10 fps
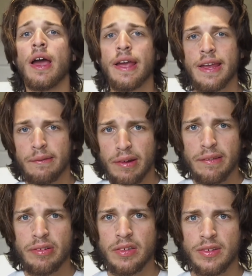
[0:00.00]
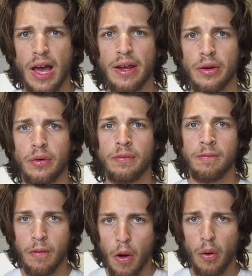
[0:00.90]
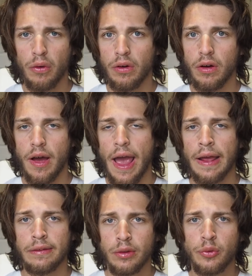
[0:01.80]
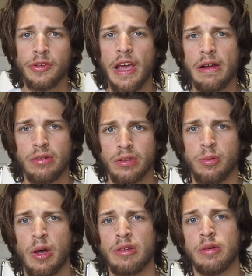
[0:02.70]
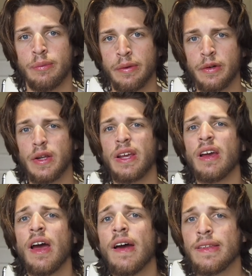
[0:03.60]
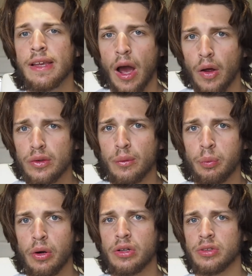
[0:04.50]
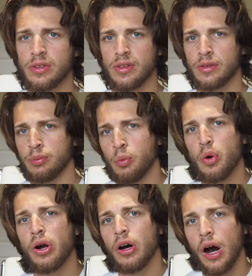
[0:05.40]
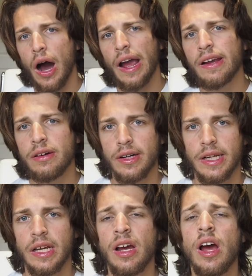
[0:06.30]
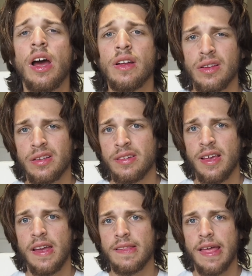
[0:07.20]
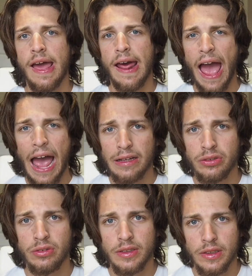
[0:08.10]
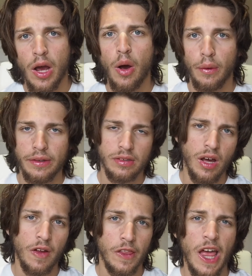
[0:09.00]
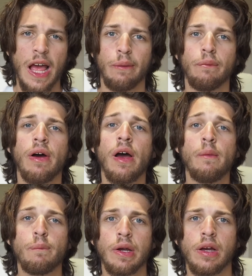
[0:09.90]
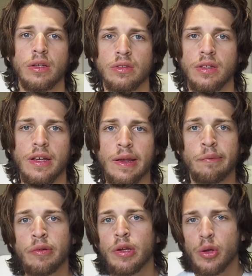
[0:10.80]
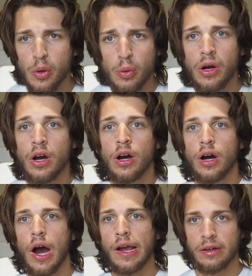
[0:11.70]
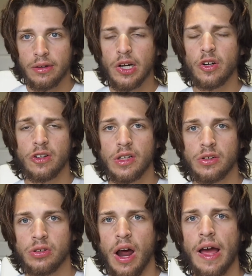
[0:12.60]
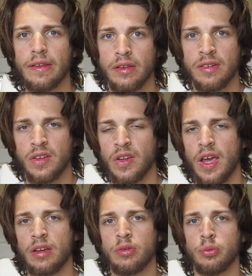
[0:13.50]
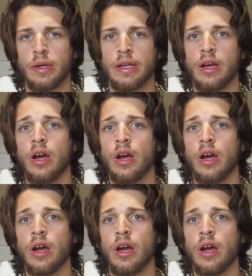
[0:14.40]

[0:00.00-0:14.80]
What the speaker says: Even if it's not your fault and you take responsibility, the other person is more likely to say that, actually, no, it's on them. Because if you, like, literally try this in the next week,